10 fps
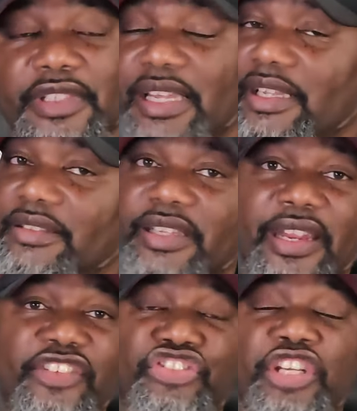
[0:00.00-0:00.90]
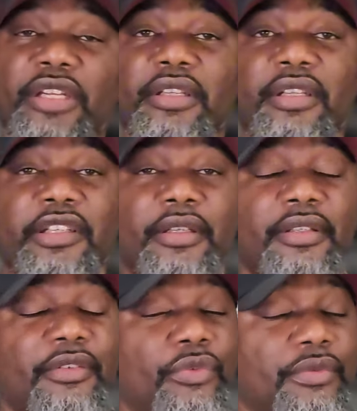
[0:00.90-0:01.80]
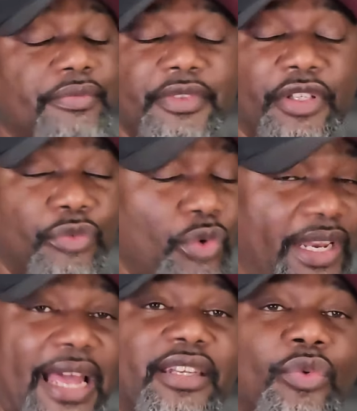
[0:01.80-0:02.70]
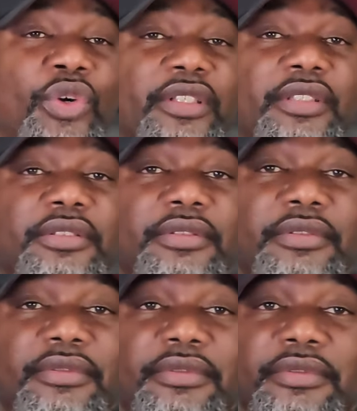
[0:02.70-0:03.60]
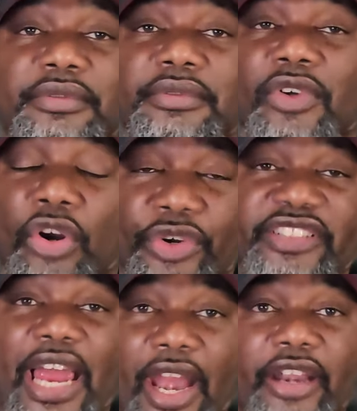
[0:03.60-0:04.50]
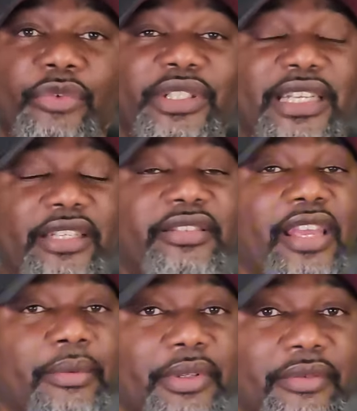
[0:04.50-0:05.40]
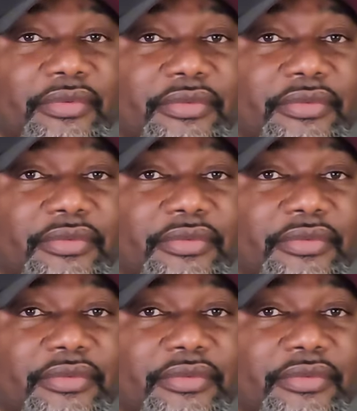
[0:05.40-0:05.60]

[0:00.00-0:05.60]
Like I say, that shit done went out the window or retired with Nick Saban.